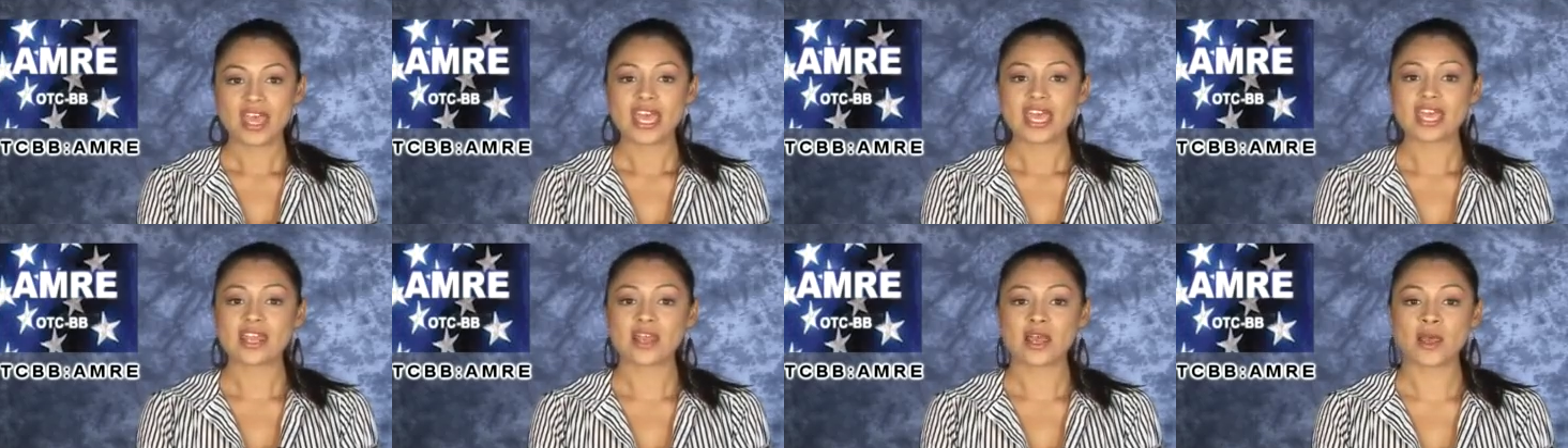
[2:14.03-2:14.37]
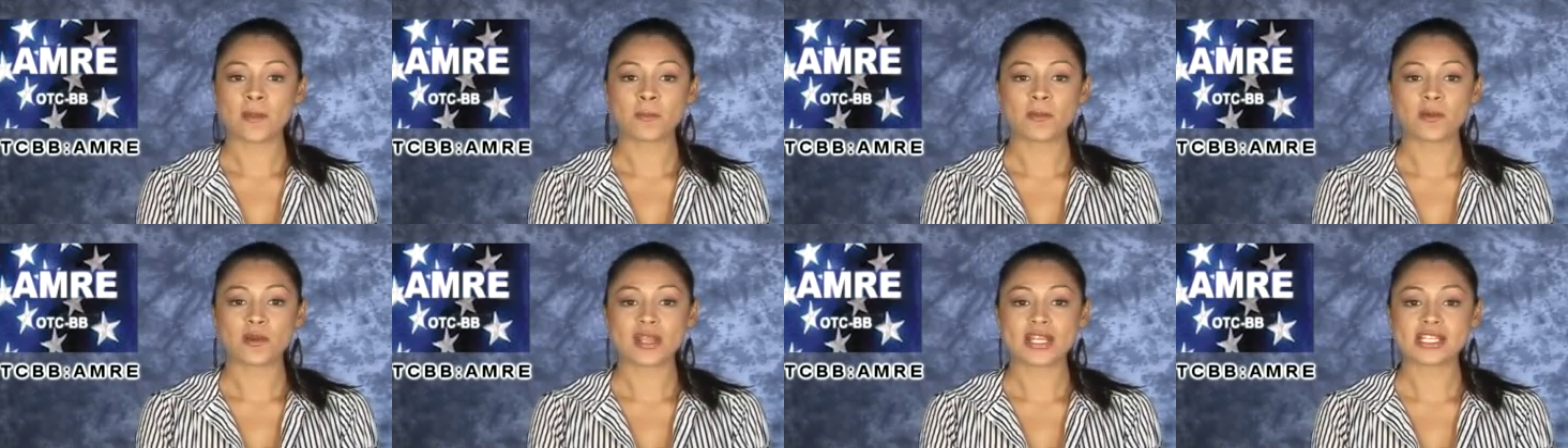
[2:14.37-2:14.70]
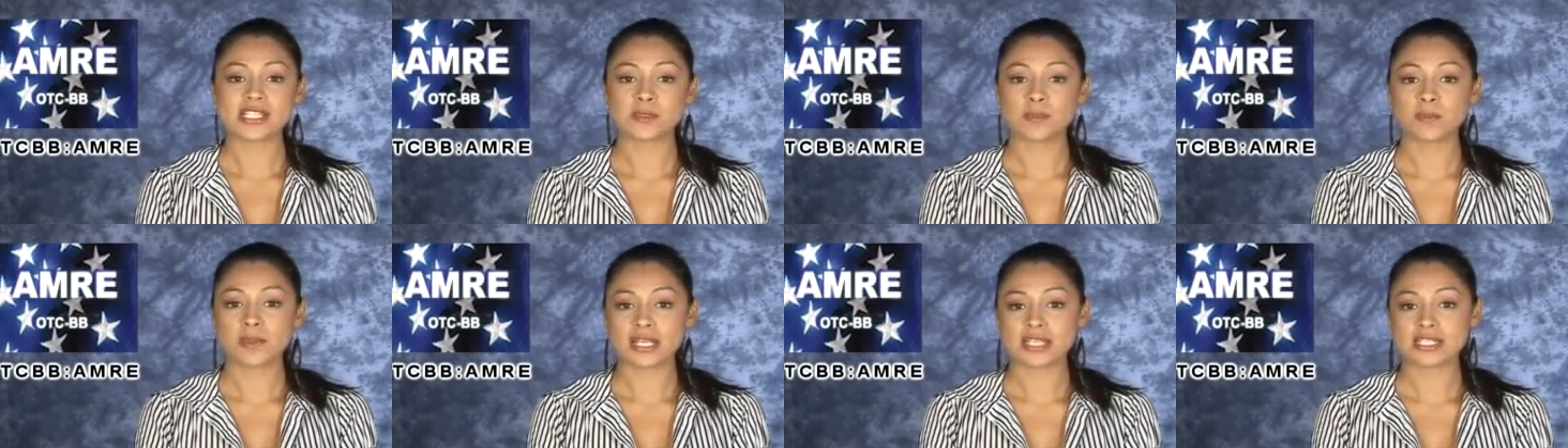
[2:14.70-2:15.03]
It
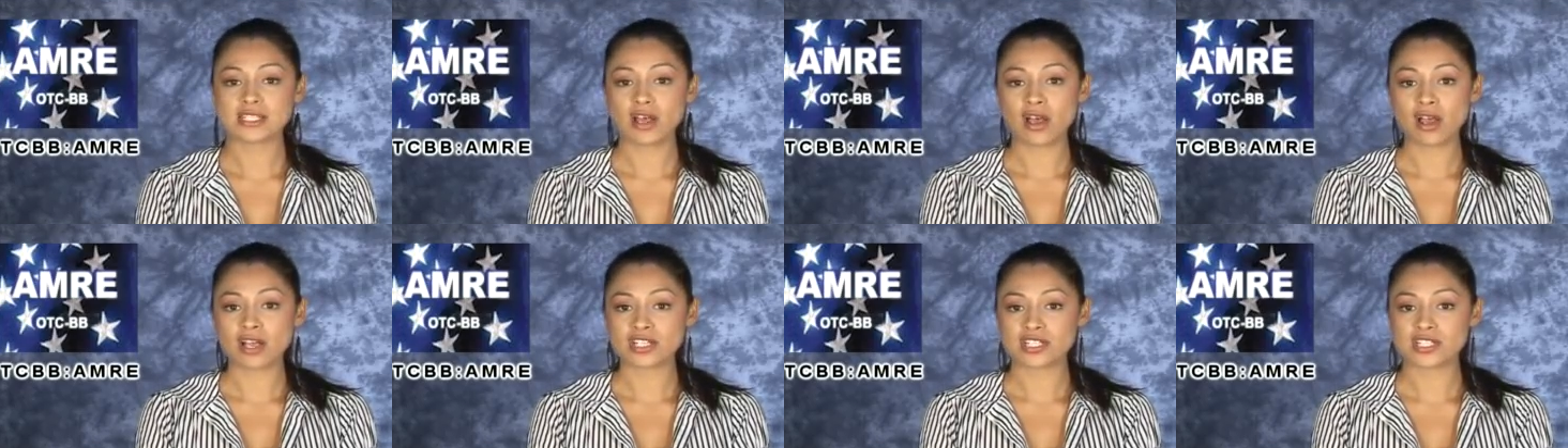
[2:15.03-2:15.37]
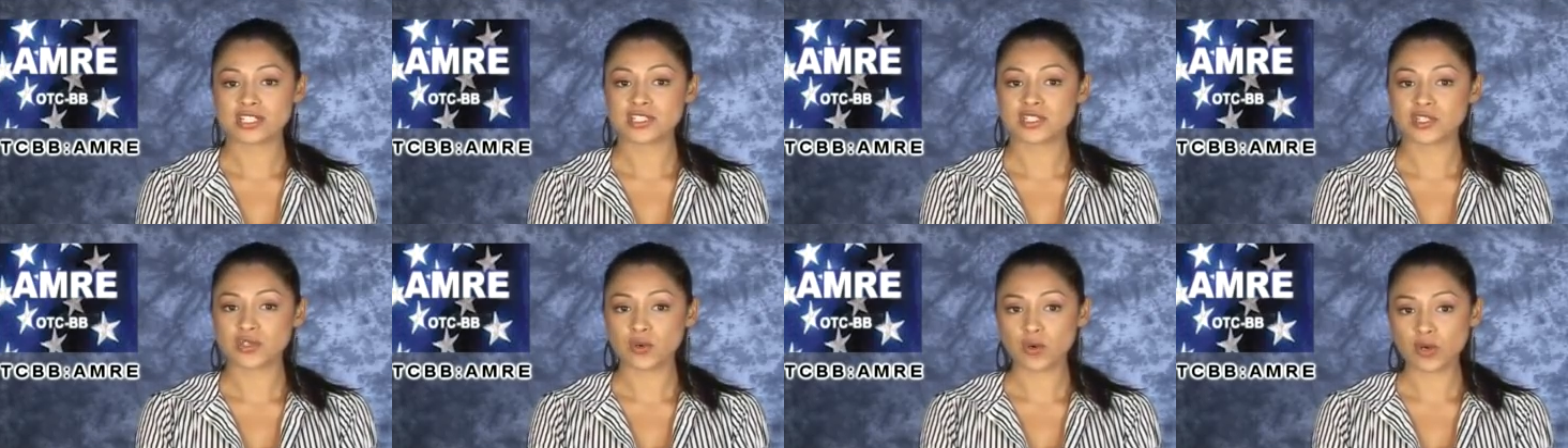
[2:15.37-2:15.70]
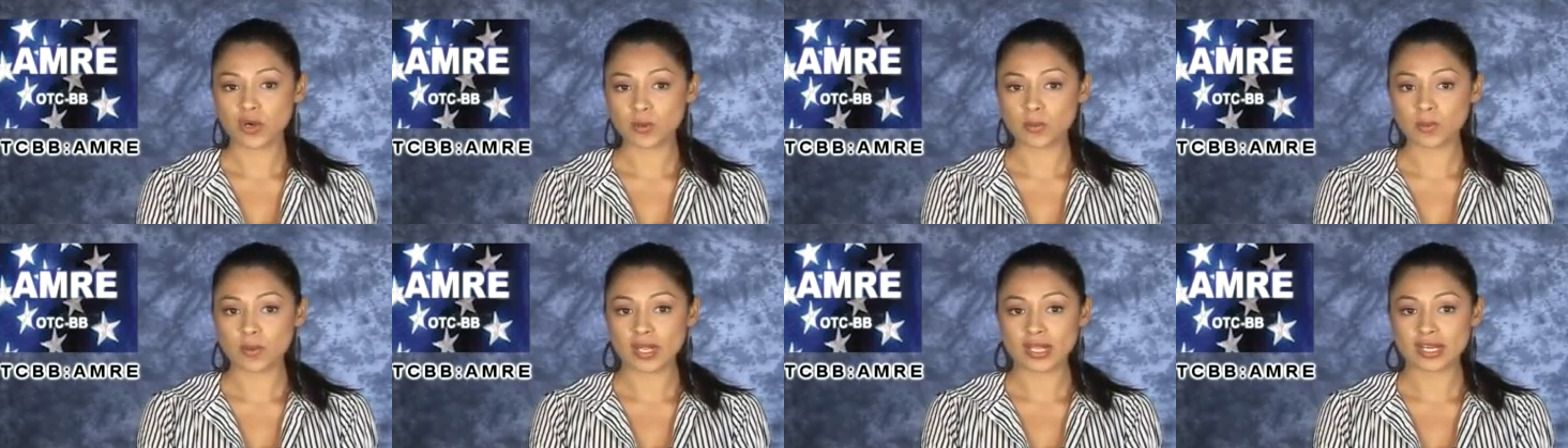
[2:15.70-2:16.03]
operates Biz Auctions
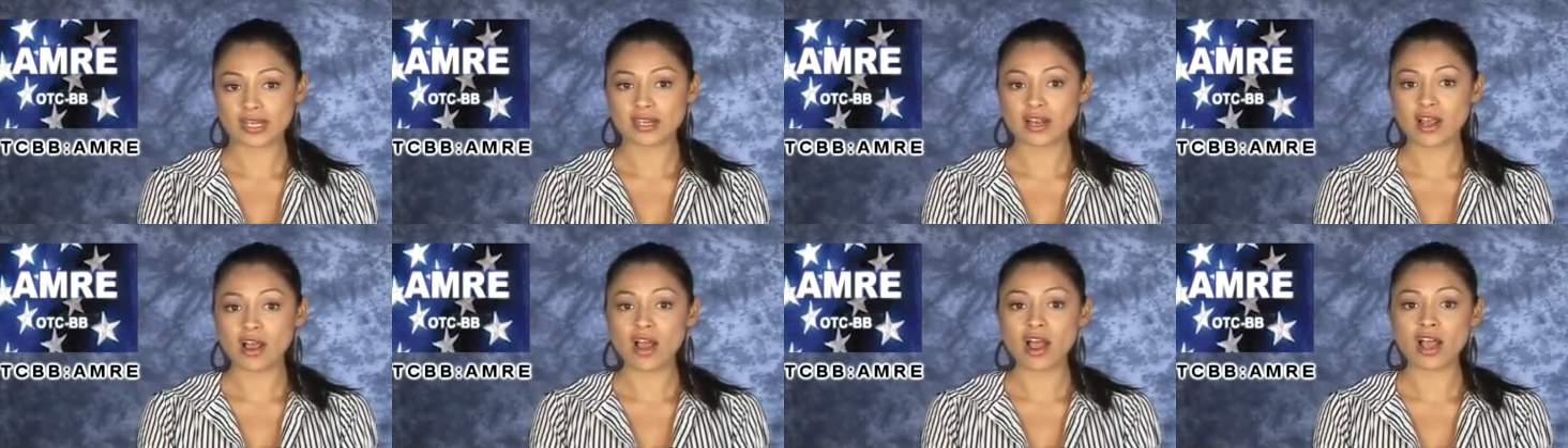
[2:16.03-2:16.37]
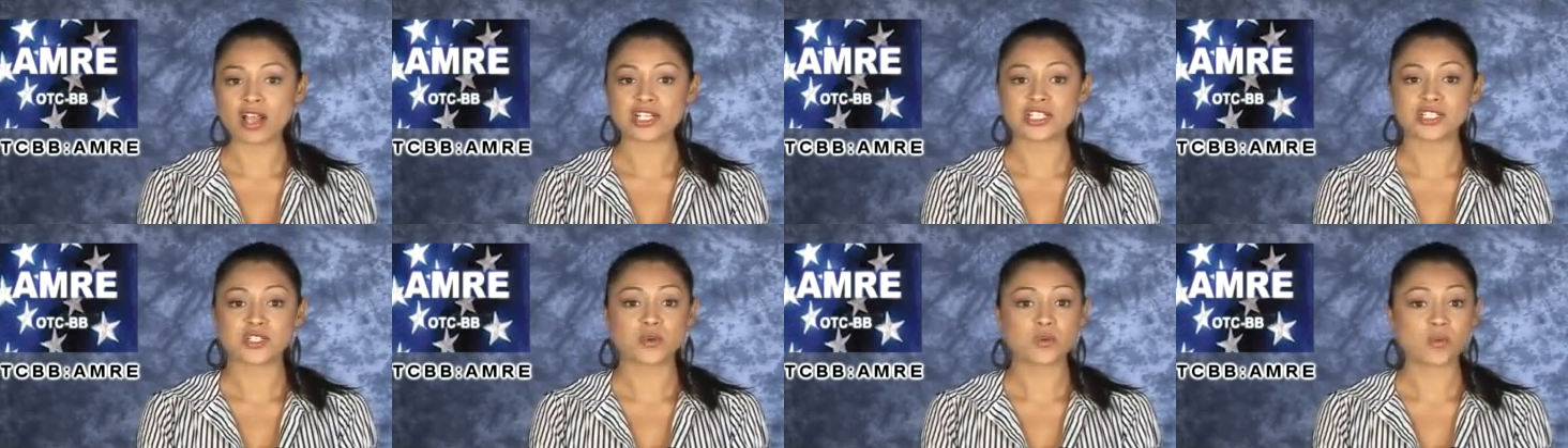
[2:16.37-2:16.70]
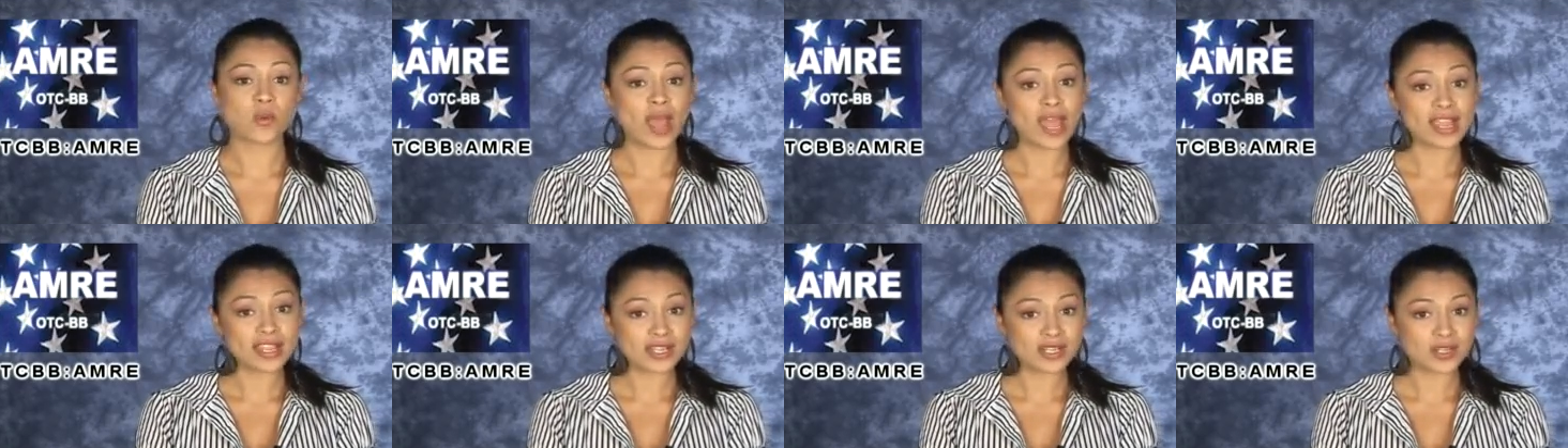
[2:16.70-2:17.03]
Incorporated, Auction
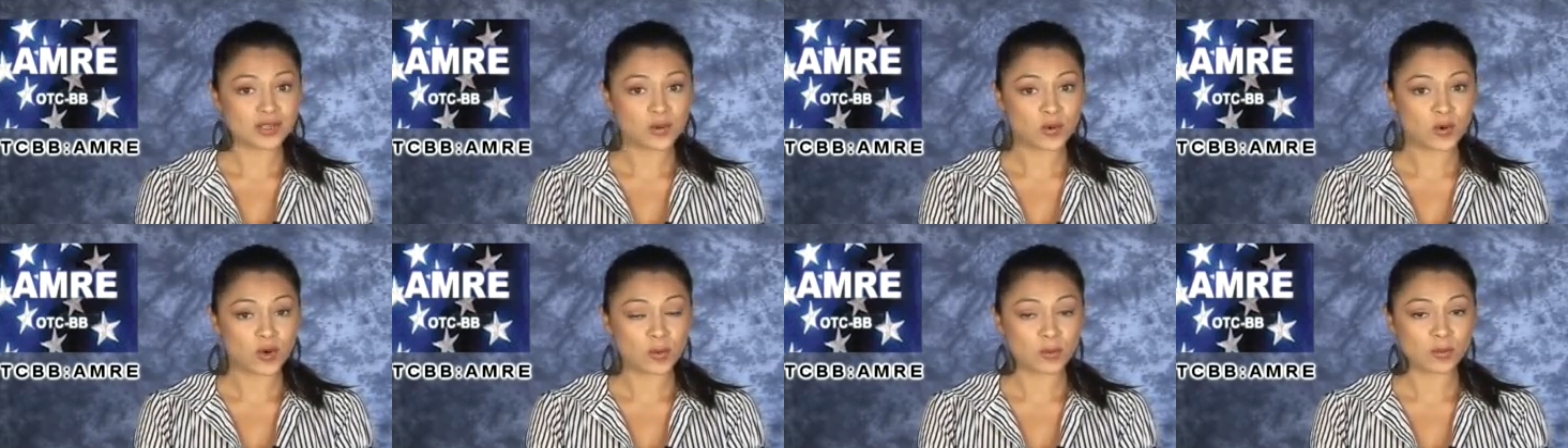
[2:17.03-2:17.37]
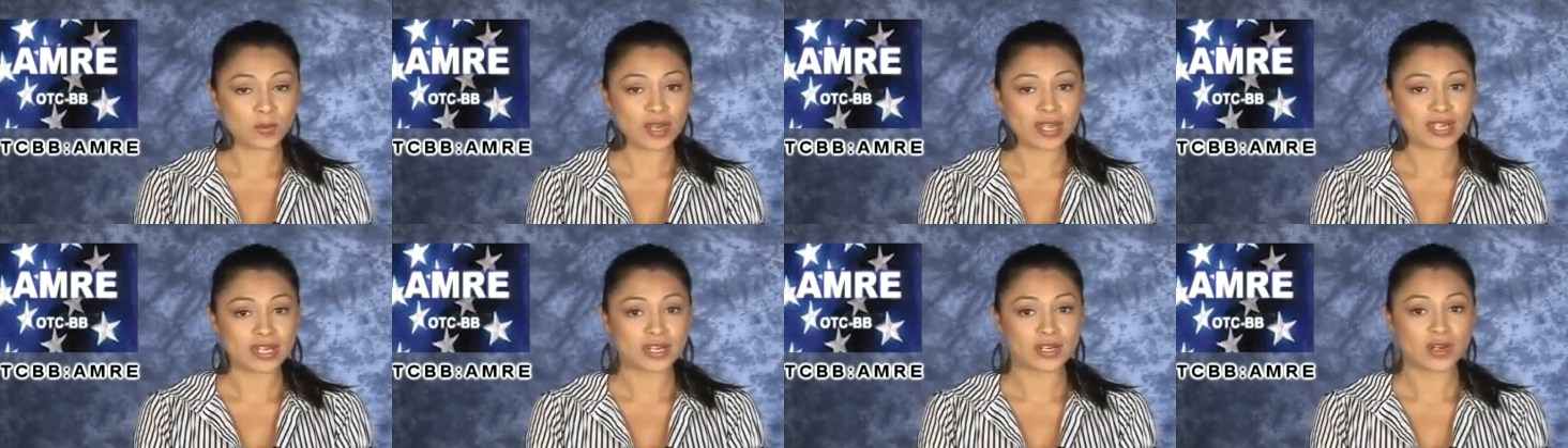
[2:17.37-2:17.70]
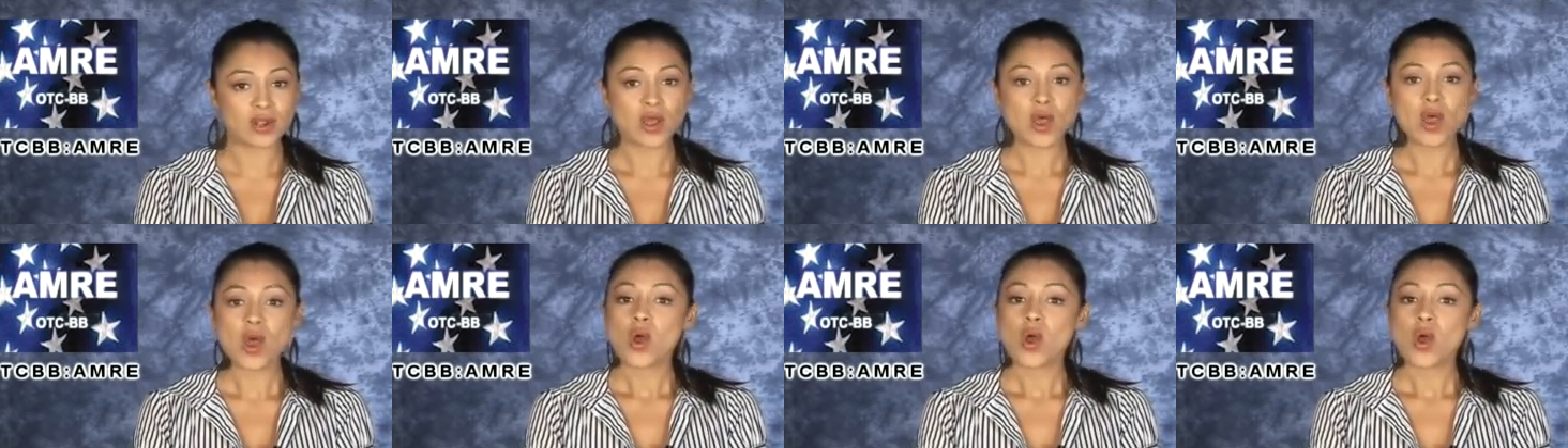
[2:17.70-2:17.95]
Wagon Incorporated,